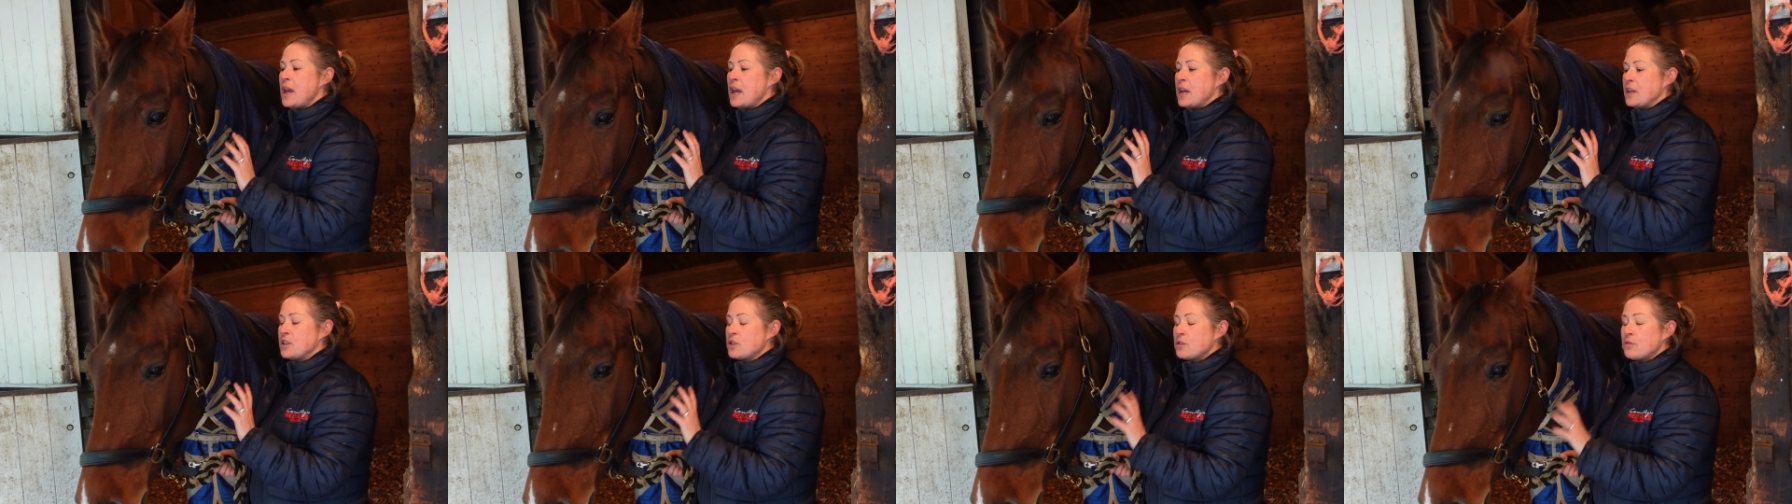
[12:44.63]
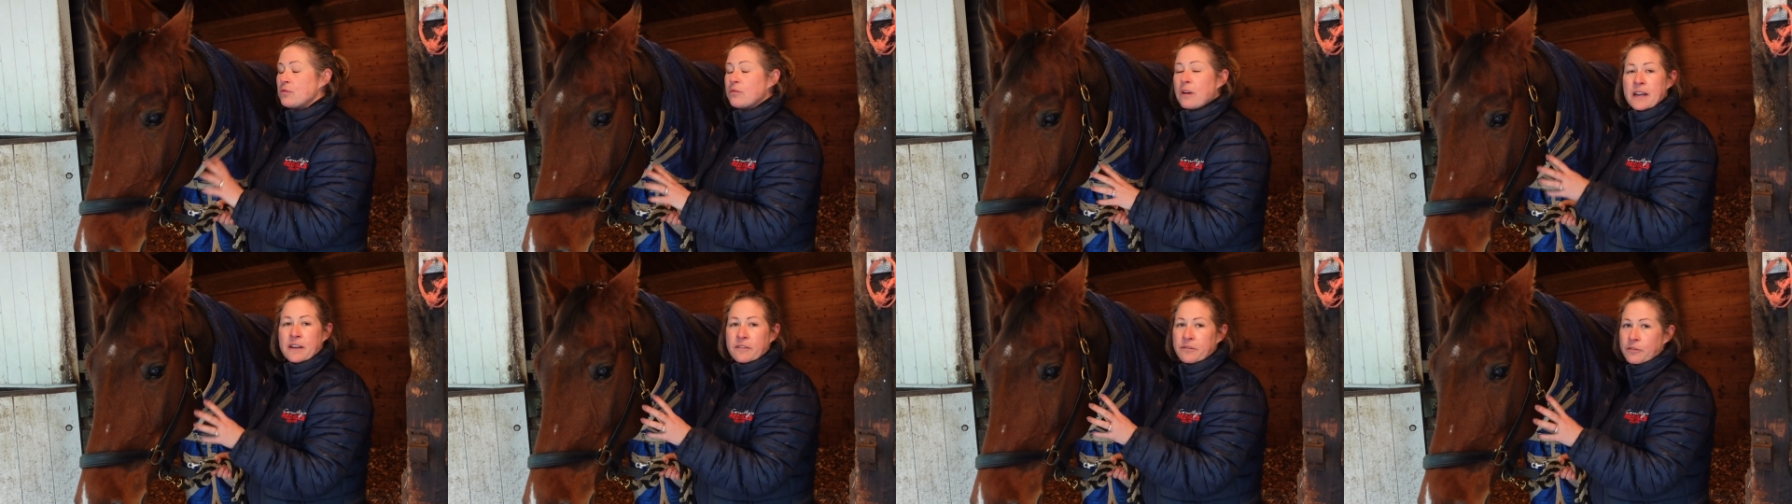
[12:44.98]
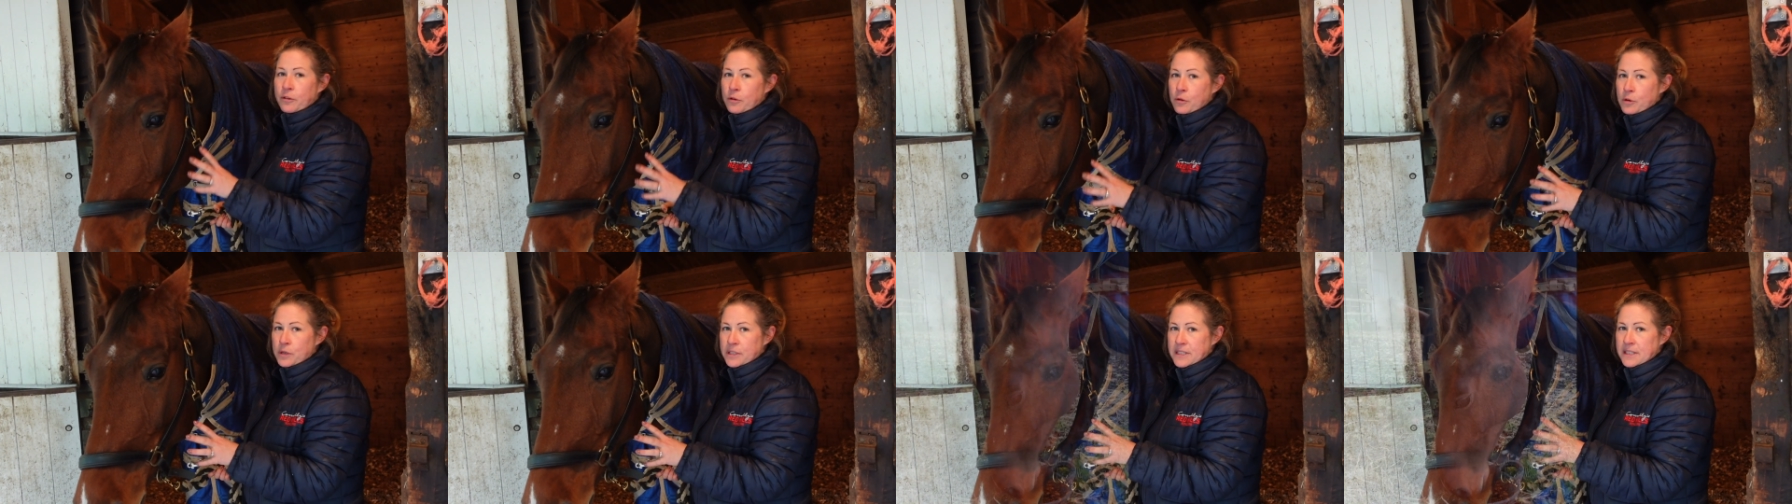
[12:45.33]
it's great for
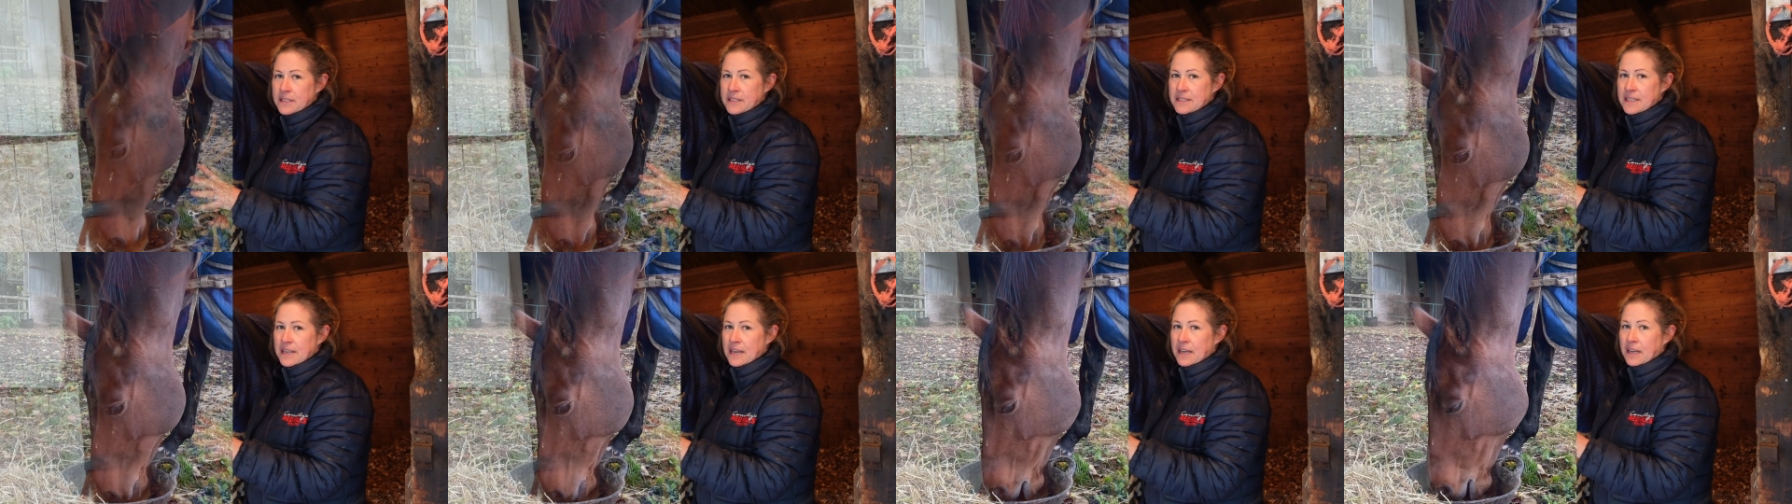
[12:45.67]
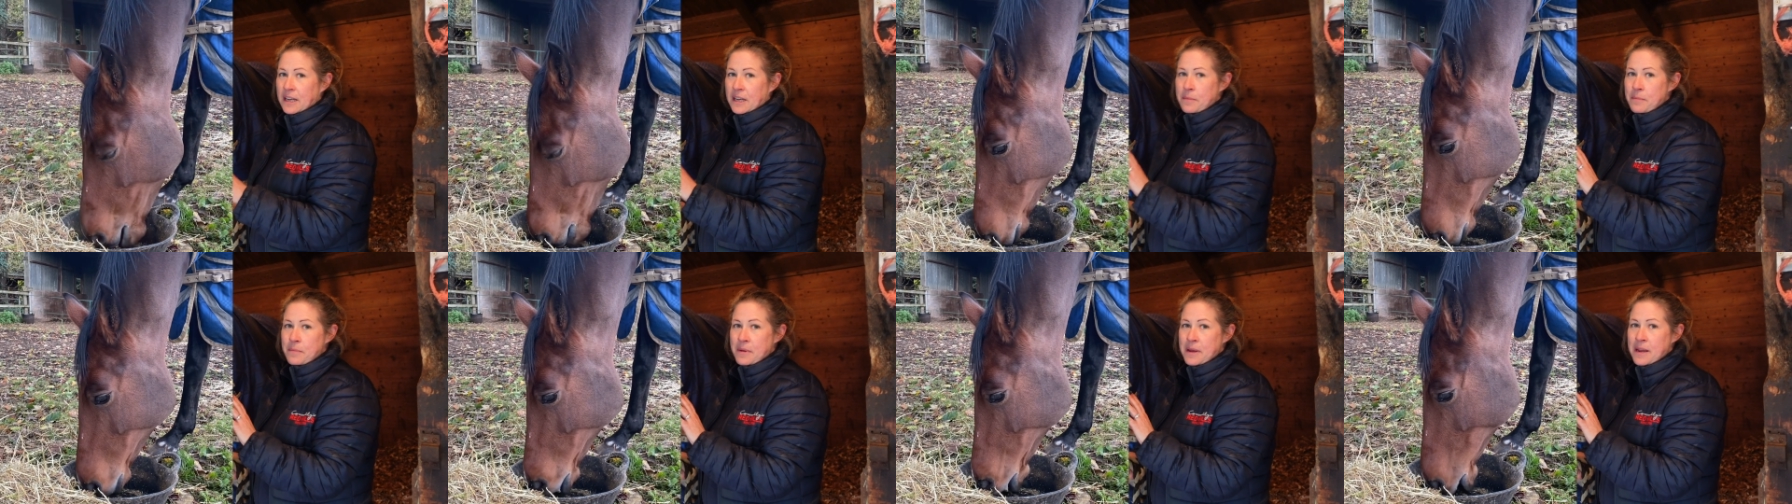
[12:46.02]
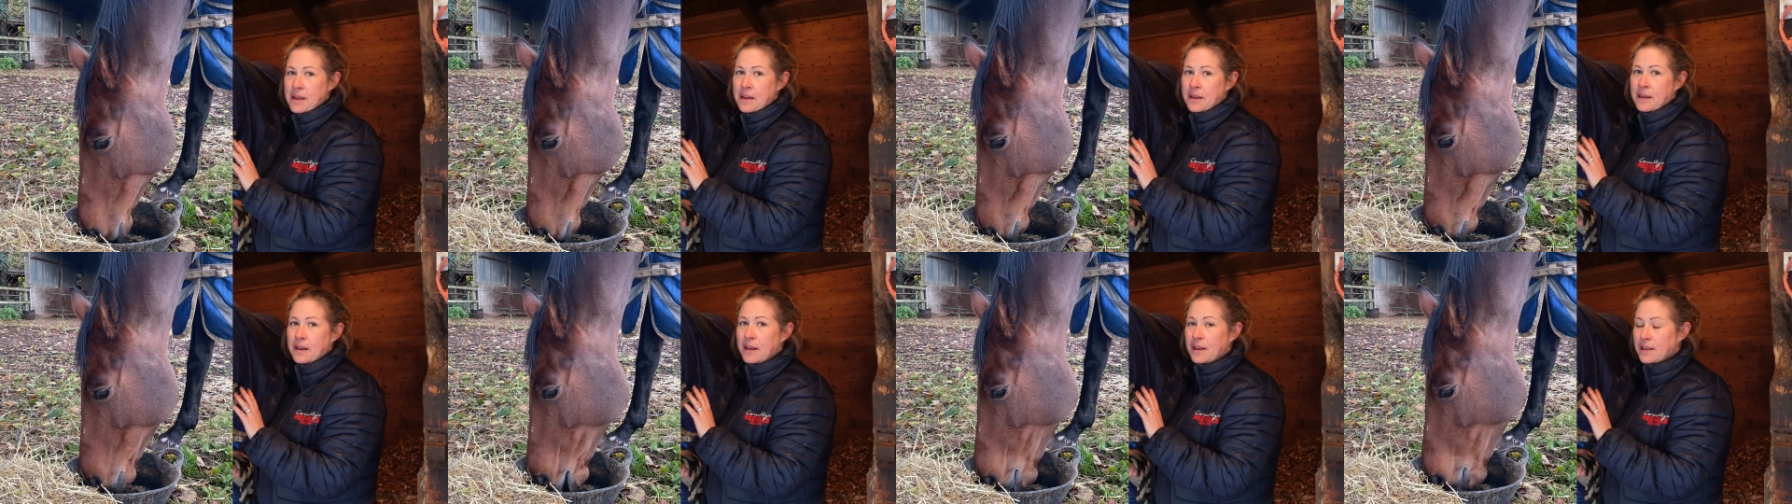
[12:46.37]
horses that can be